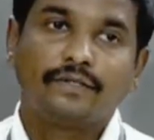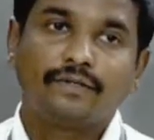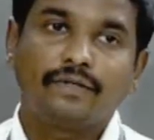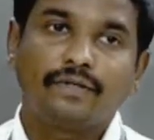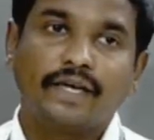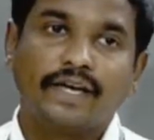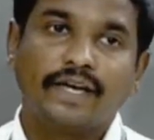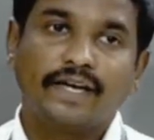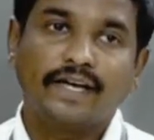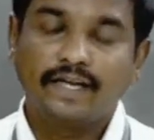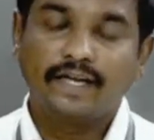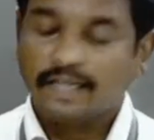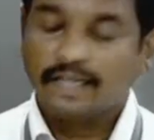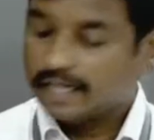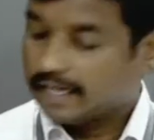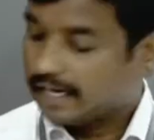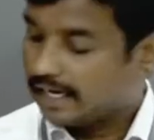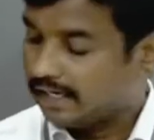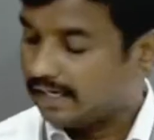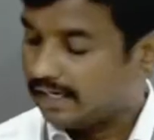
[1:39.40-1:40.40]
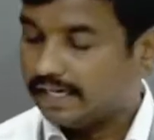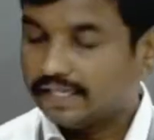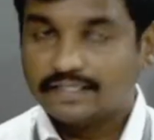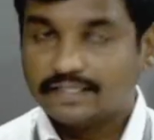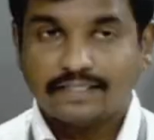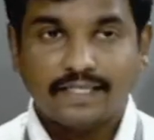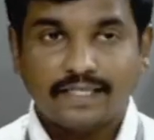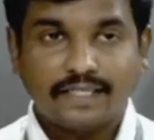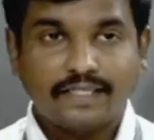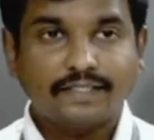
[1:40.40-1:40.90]
Today I will
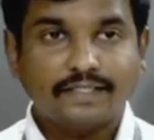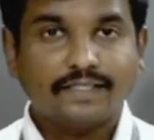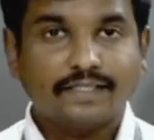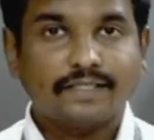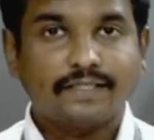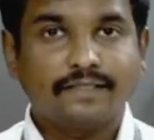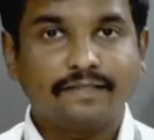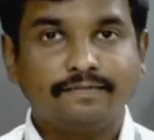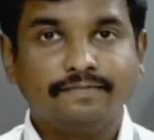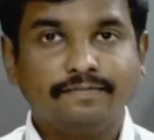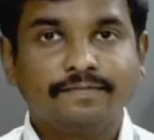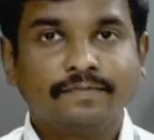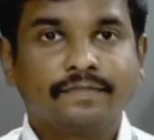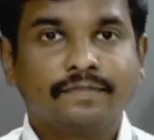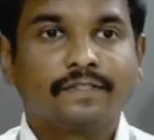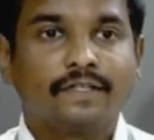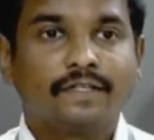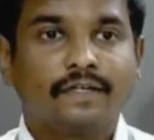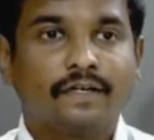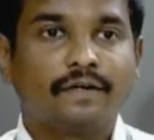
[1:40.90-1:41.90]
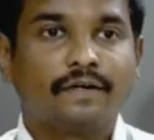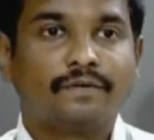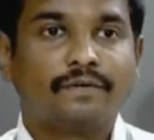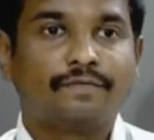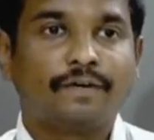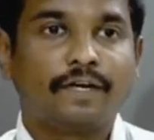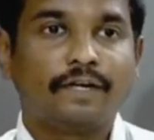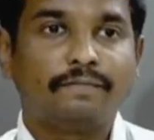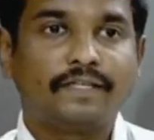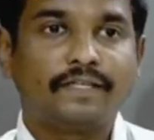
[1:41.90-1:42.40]
extend the
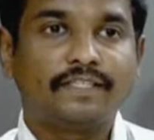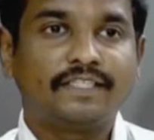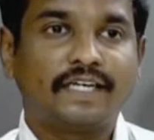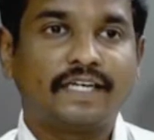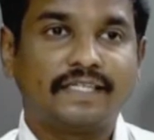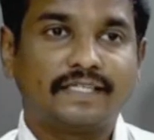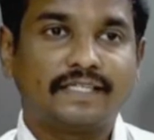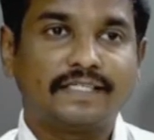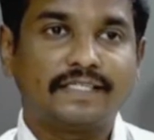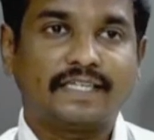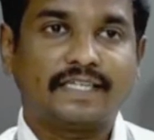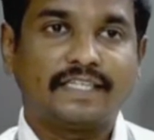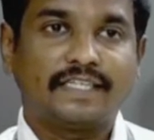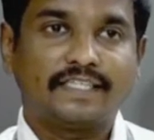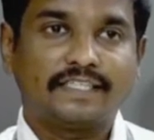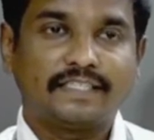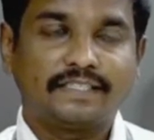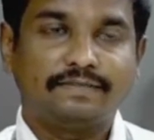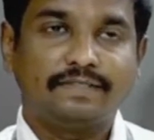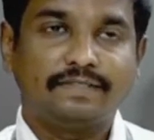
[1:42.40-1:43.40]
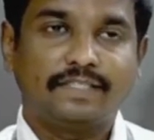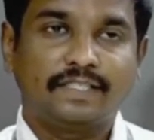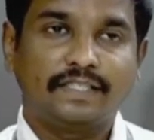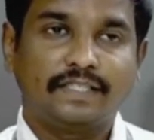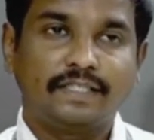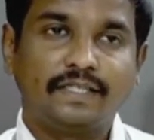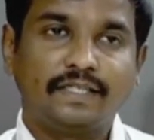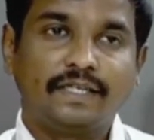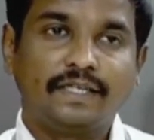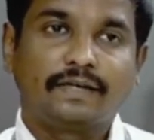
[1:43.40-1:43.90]
fiber channel
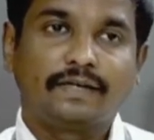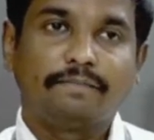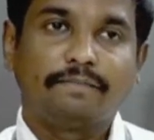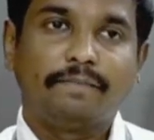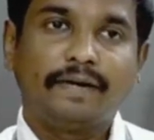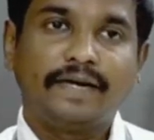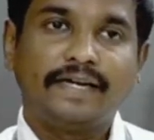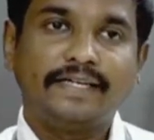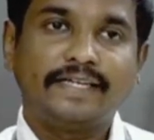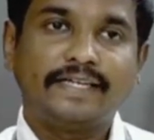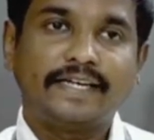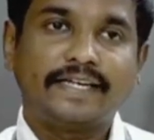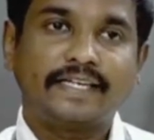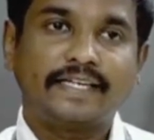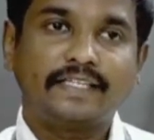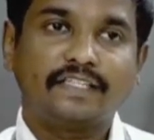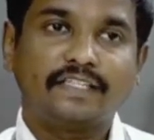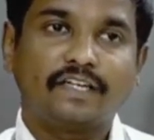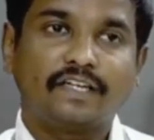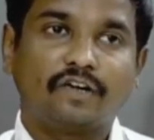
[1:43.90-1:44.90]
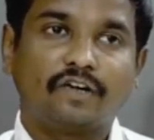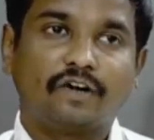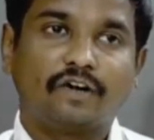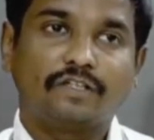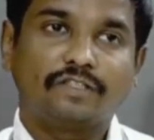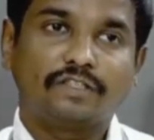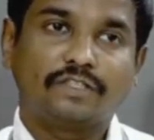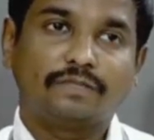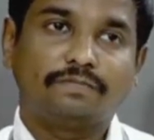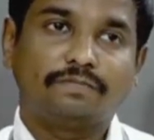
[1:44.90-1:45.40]
connectivity by taking the
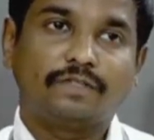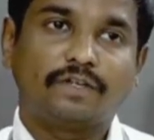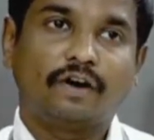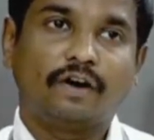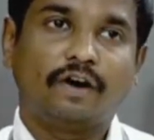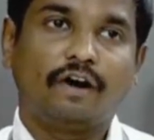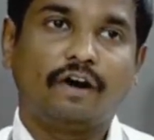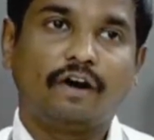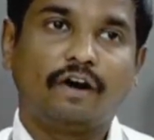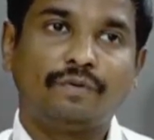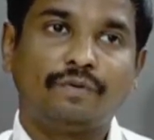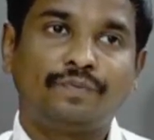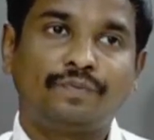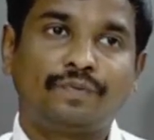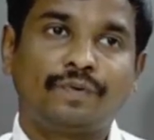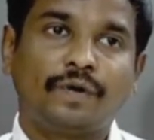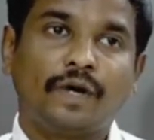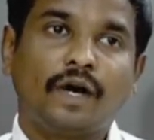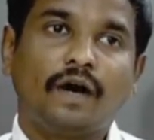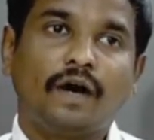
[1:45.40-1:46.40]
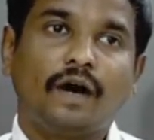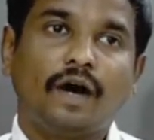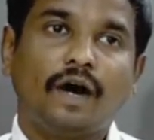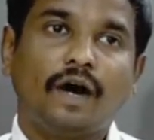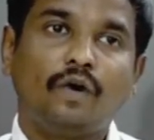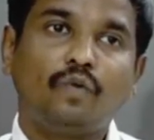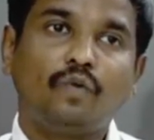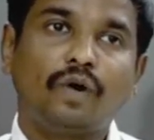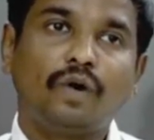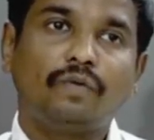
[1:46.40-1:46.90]
concept of
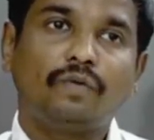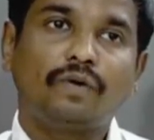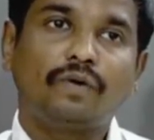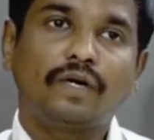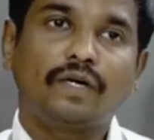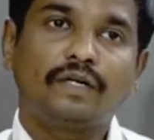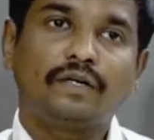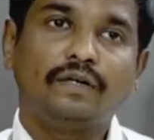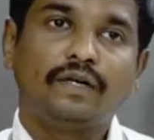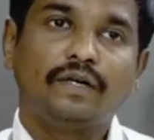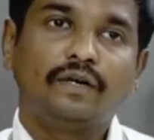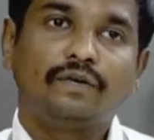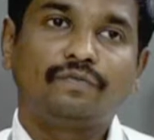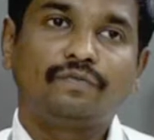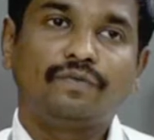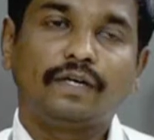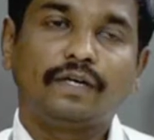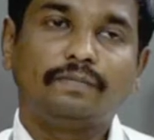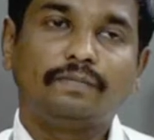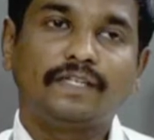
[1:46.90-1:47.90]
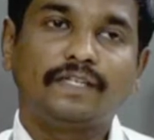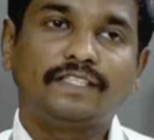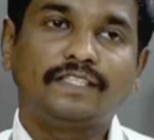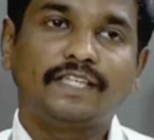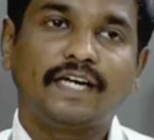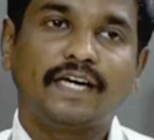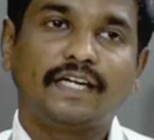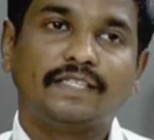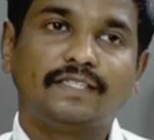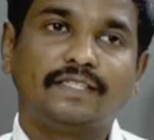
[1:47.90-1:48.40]
how our fiber
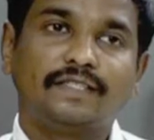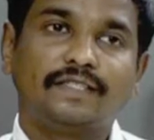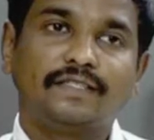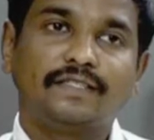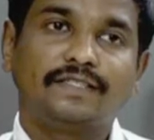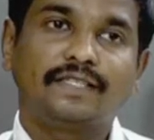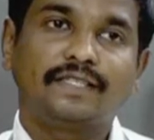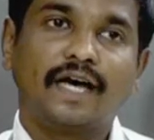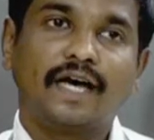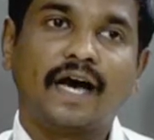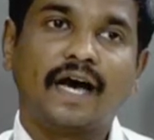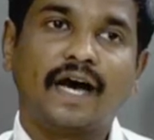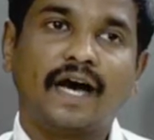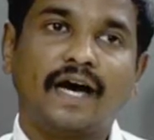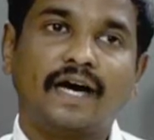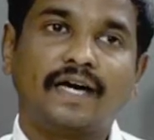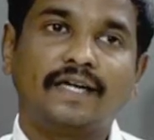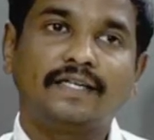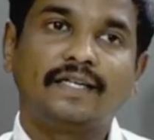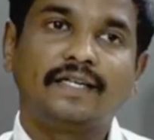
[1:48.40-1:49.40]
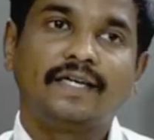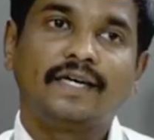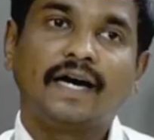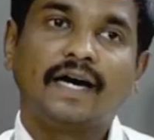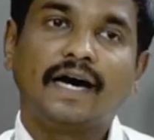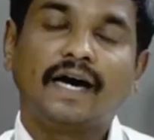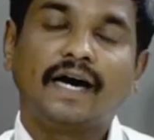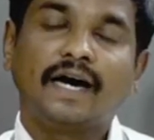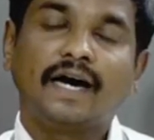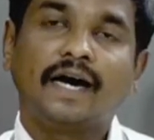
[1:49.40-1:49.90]
channels are
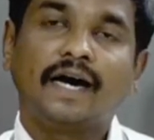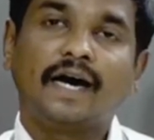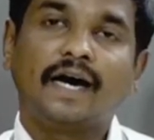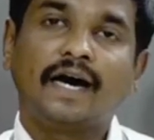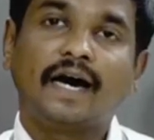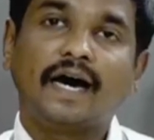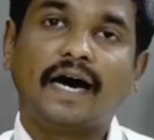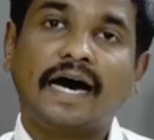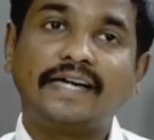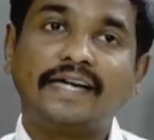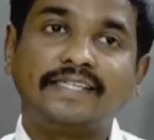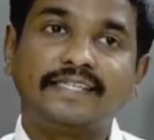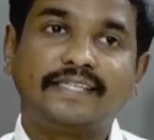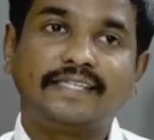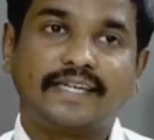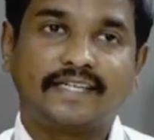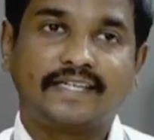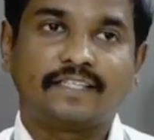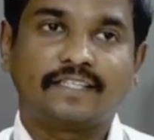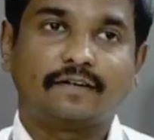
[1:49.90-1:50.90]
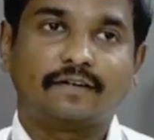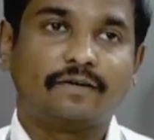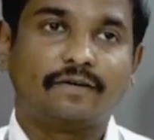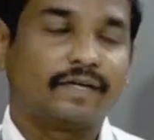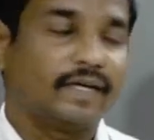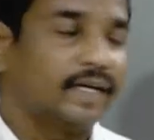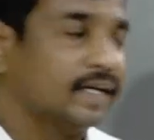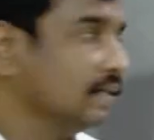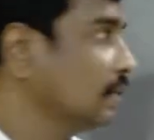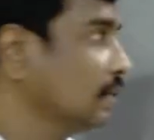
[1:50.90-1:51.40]
architect.
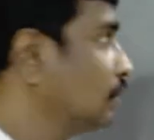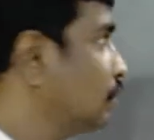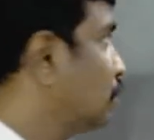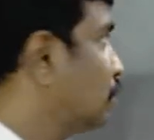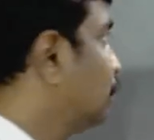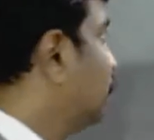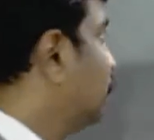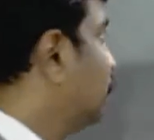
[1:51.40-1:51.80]
Okay, so